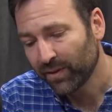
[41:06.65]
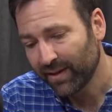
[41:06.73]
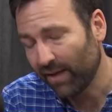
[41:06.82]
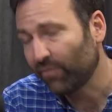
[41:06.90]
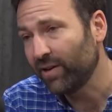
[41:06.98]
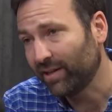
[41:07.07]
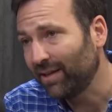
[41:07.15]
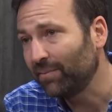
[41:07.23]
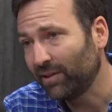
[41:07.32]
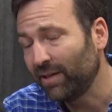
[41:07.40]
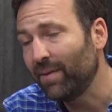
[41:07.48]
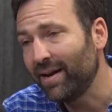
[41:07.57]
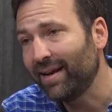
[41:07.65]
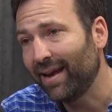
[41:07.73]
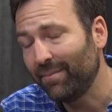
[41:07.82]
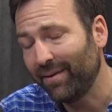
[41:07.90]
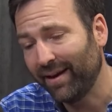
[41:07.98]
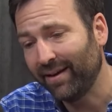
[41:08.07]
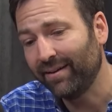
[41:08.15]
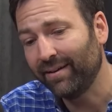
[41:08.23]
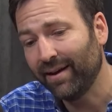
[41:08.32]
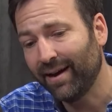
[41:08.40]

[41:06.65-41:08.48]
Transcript: California Clean, clean Money Campaign.